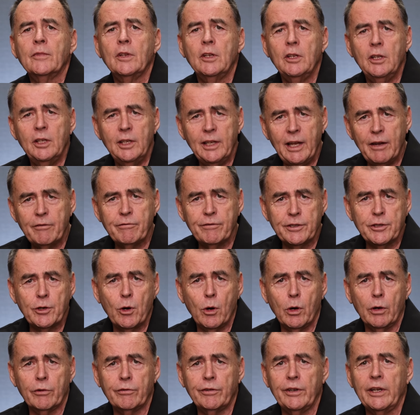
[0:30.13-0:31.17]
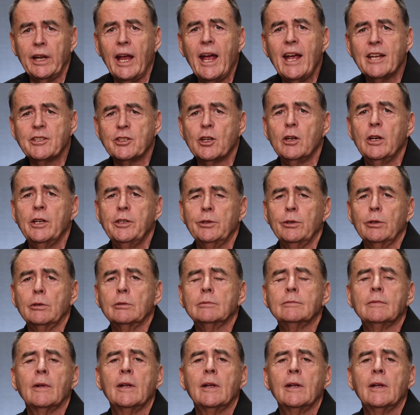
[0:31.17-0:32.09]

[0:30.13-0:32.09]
You love photography, as I do.